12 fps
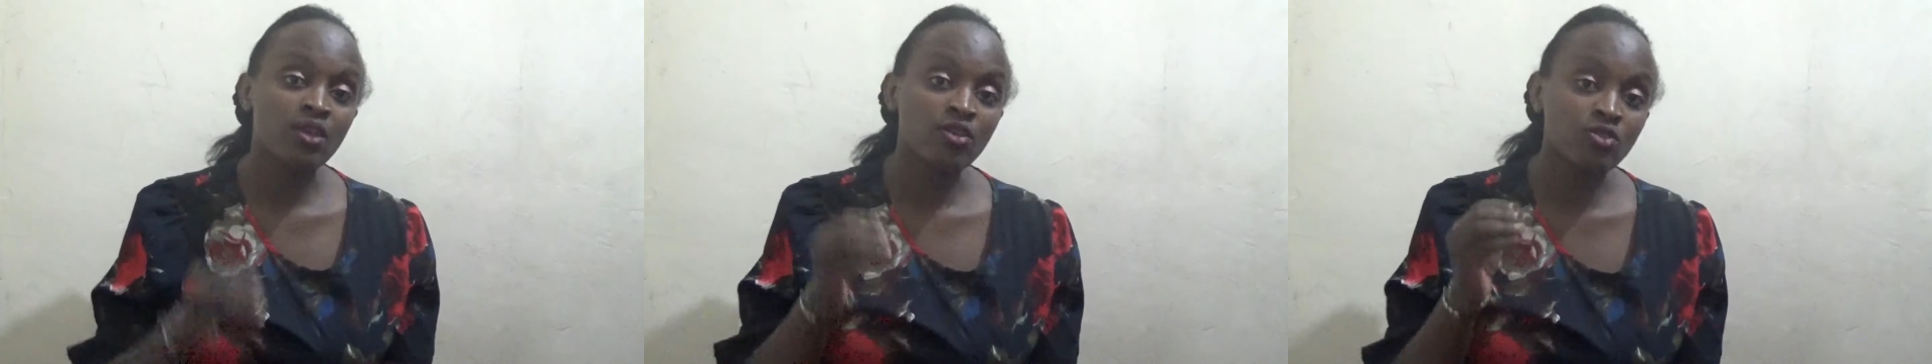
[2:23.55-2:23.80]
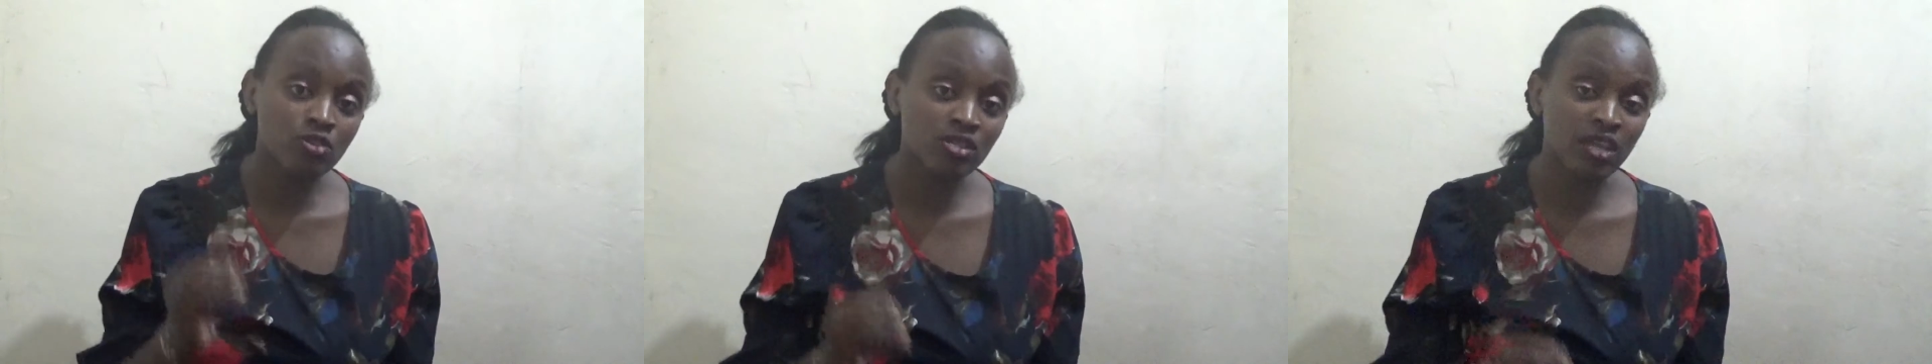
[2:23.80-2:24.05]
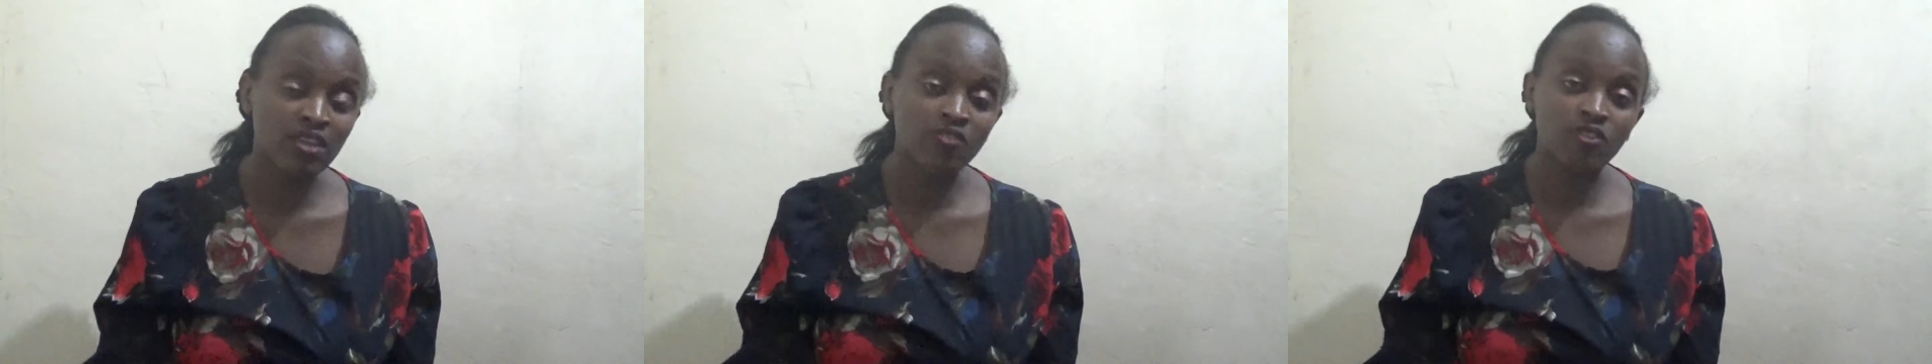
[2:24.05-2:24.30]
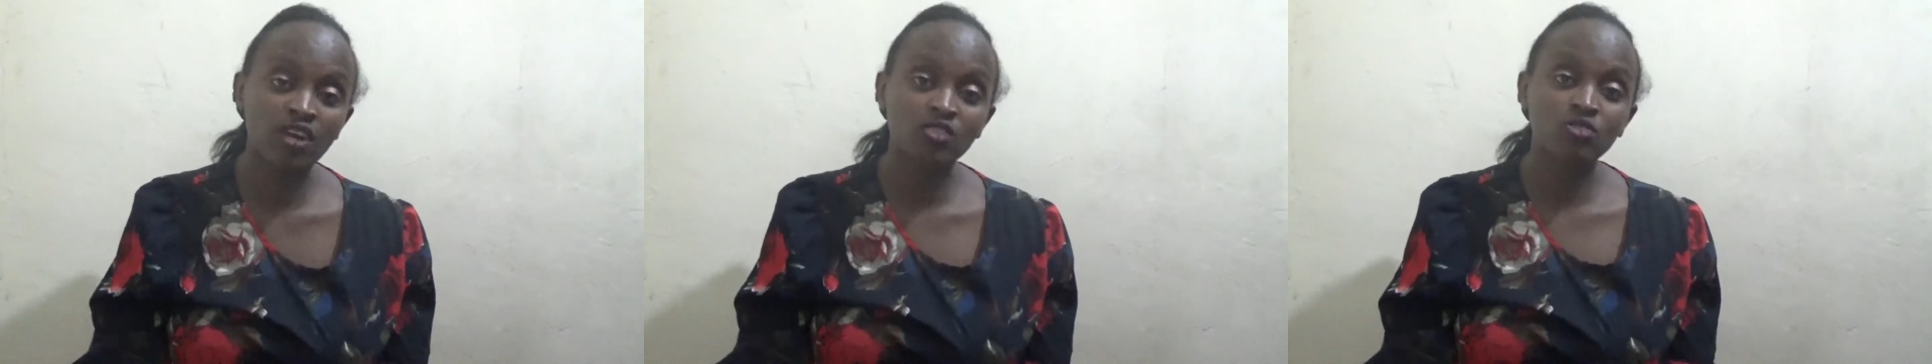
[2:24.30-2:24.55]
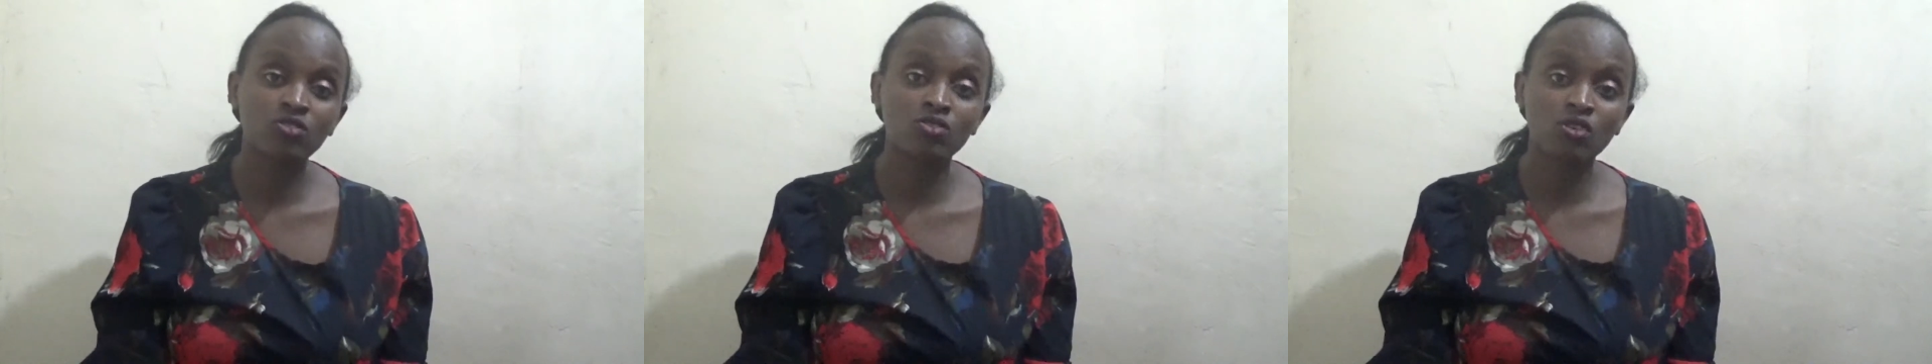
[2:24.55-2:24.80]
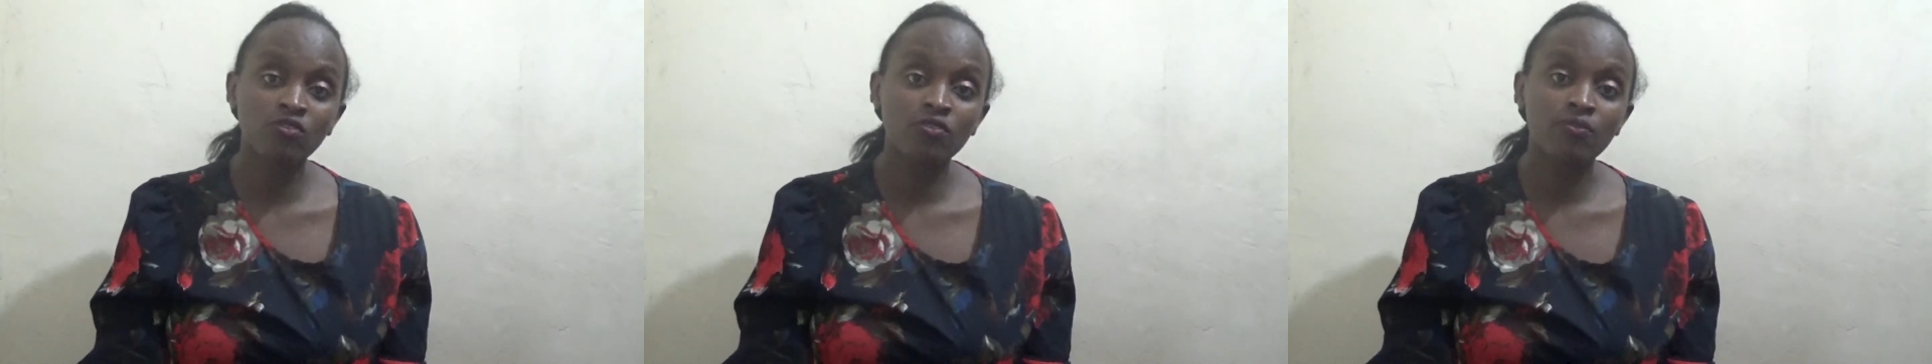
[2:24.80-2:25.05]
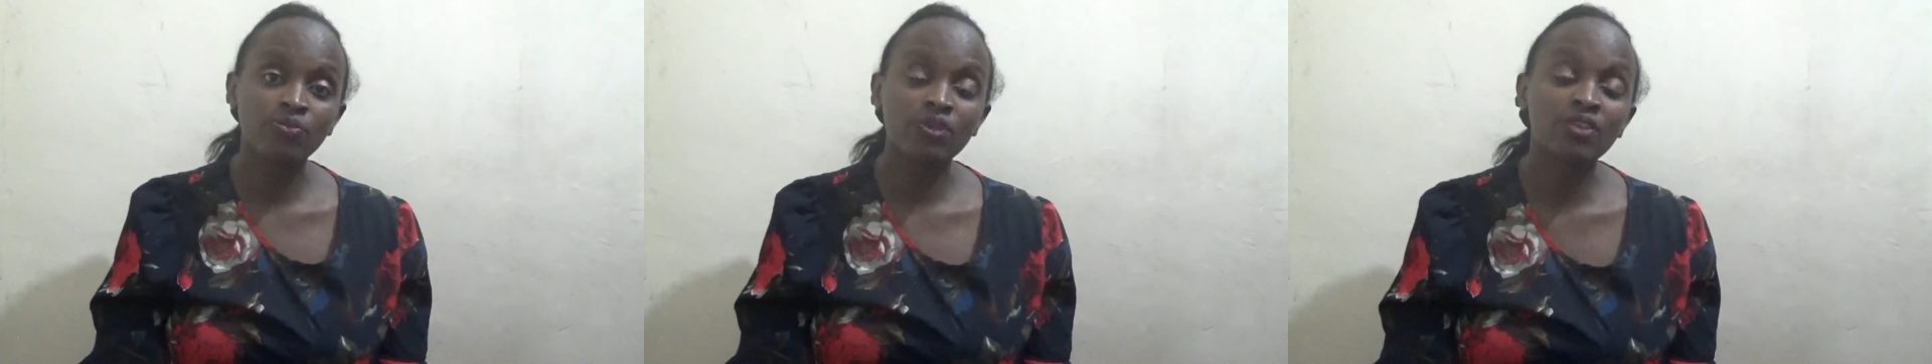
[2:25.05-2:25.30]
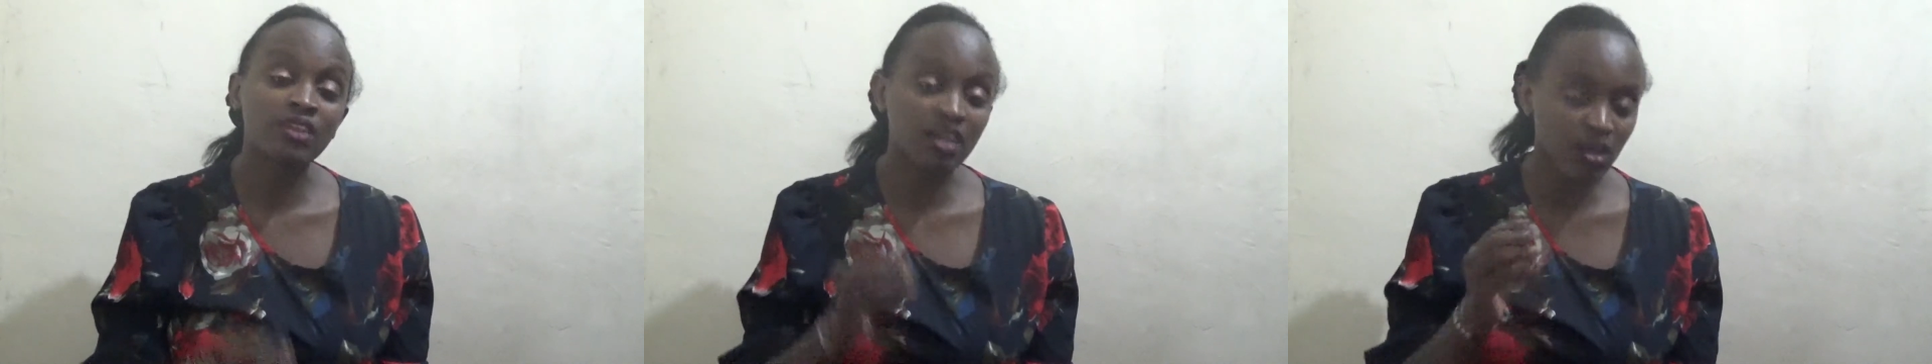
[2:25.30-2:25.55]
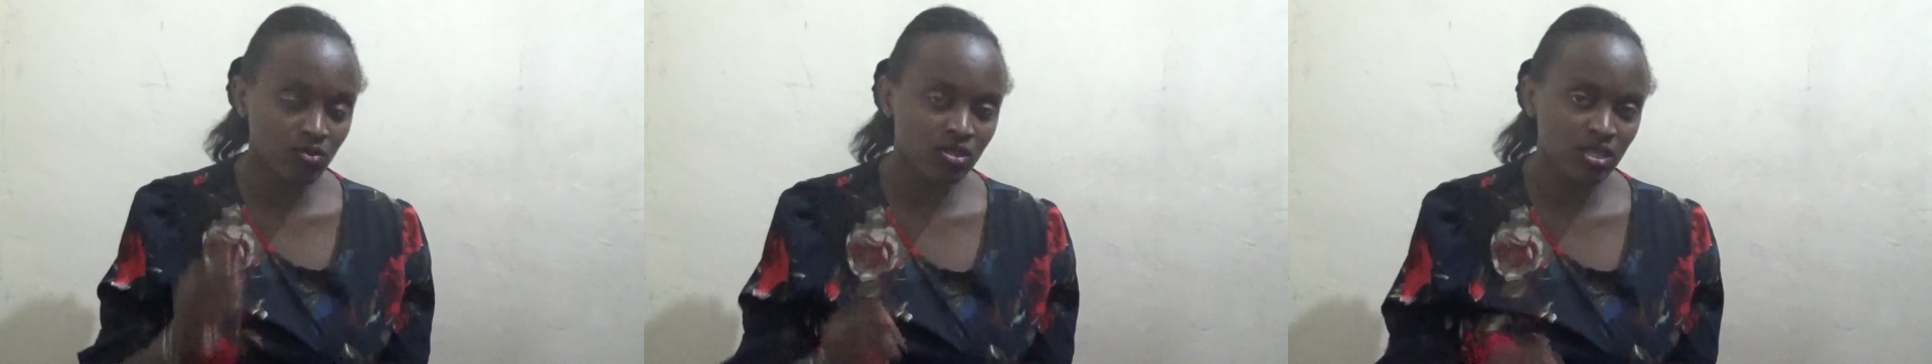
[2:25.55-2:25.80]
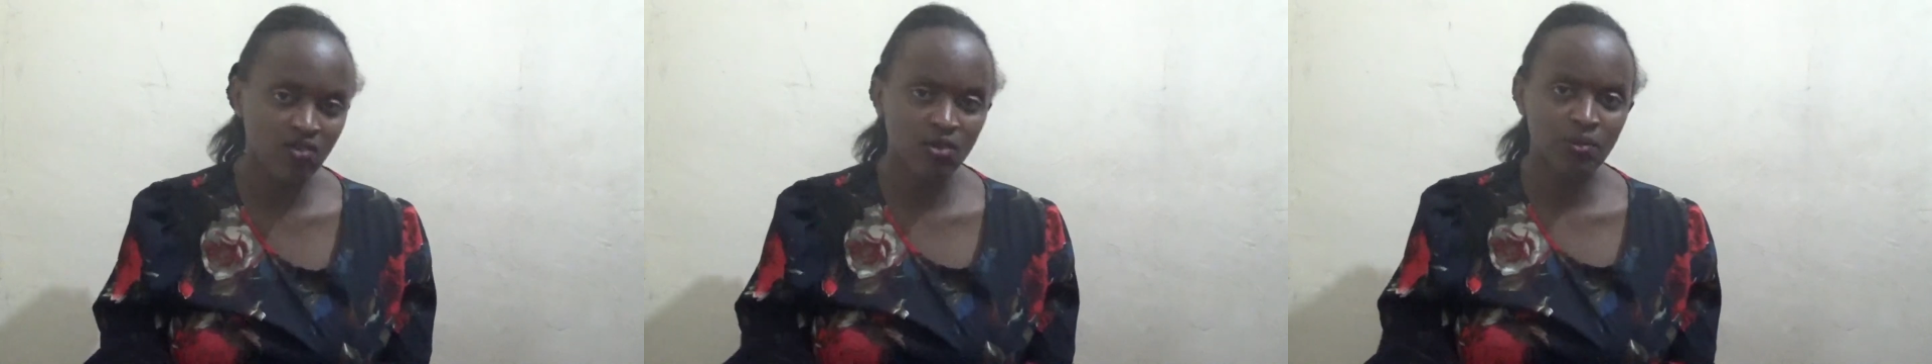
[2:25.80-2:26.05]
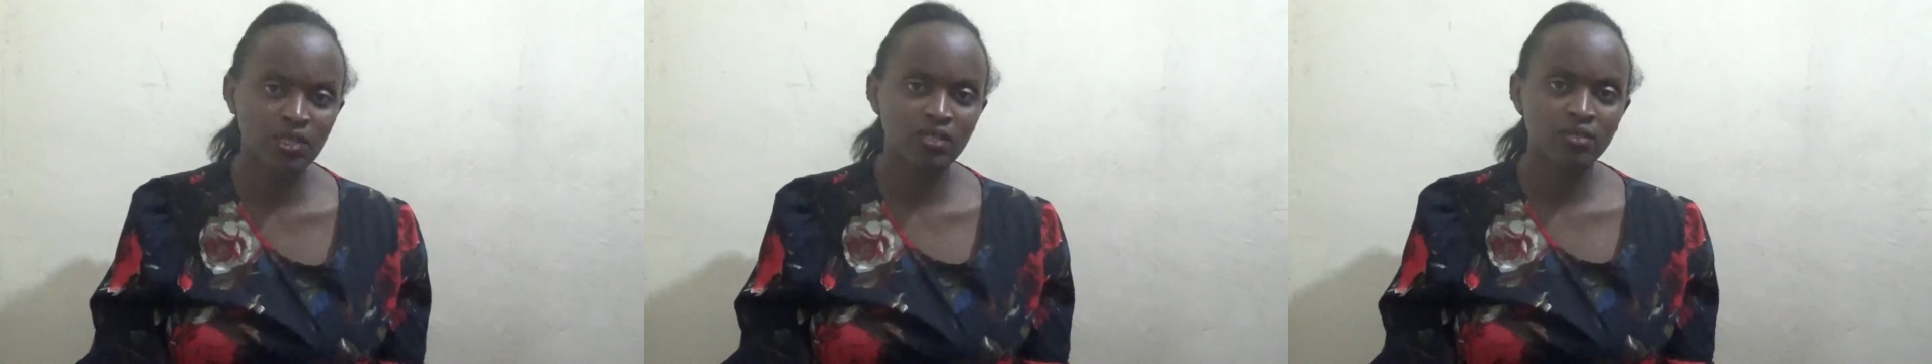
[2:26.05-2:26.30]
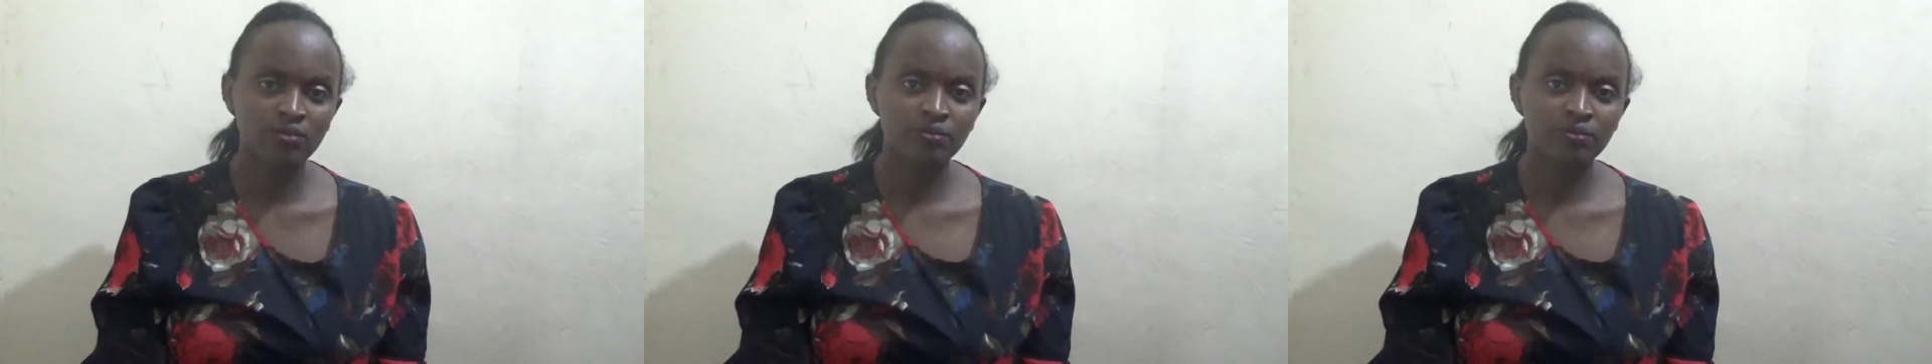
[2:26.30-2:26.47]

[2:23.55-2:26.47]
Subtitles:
Those are the functions of the county government.